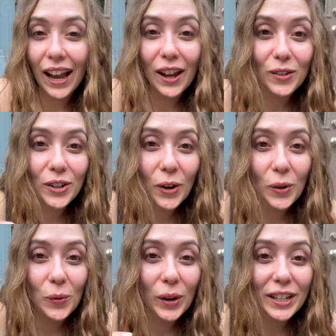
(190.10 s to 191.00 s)
I don't
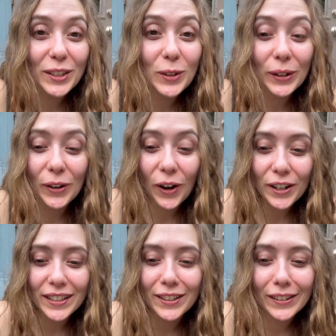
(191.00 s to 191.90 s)
know what is going
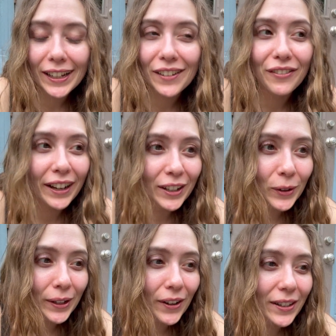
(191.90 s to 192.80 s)
on is there like a fight
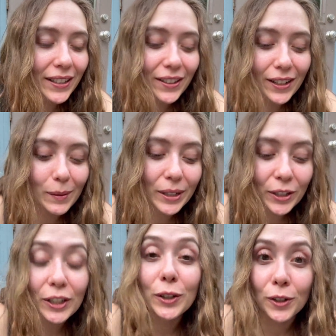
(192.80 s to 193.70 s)
going on is there I'm
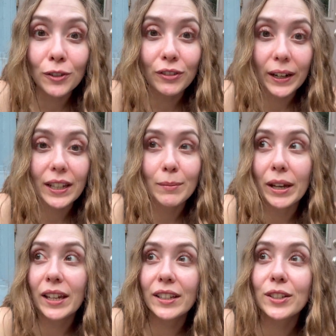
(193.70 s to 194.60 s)
hearing girl fight in my
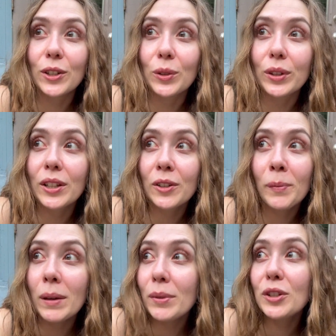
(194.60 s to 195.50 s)
head so there
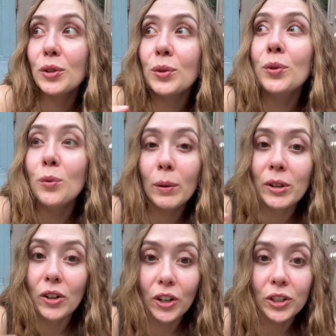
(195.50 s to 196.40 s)
might be two
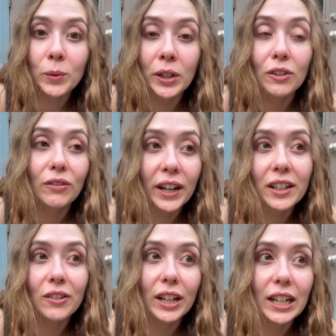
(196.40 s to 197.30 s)
women arguing or
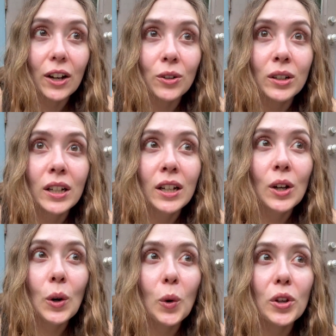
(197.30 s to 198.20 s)
fighting right now
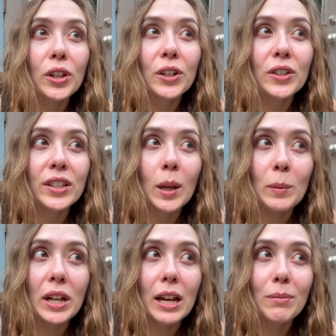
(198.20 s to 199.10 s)
or there's
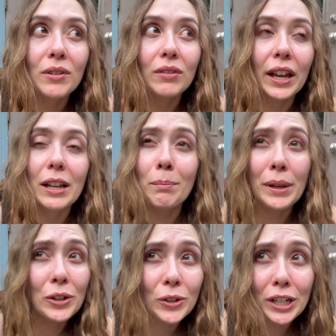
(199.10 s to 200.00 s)
some type of like
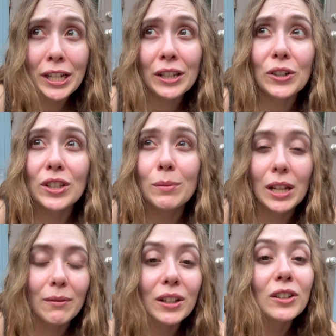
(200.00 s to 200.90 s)
bickering there's some
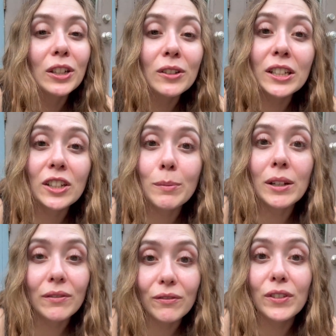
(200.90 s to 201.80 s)
type there literally could have
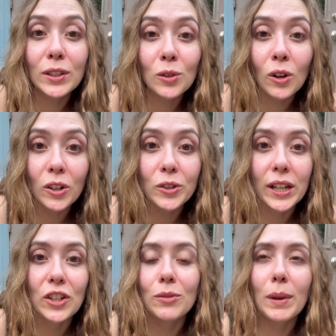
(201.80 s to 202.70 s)
been a physical
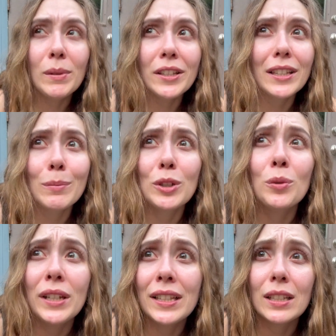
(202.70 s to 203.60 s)
altercation maybe this is
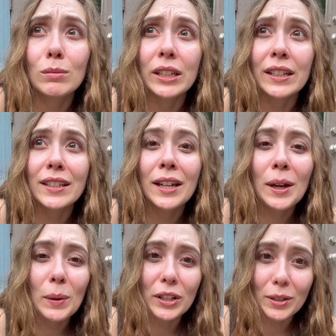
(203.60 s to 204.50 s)
between siblings
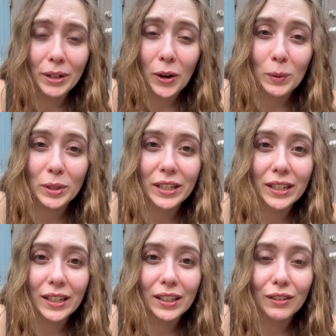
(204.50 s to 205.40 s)
because now I'm
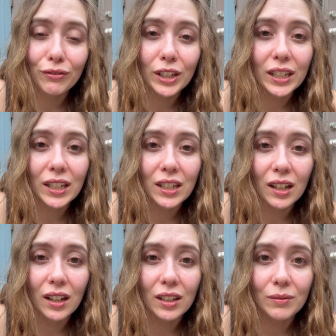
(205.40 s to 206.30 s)
seeing the freaking
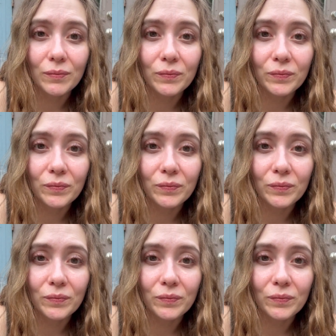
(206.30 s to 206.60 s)
um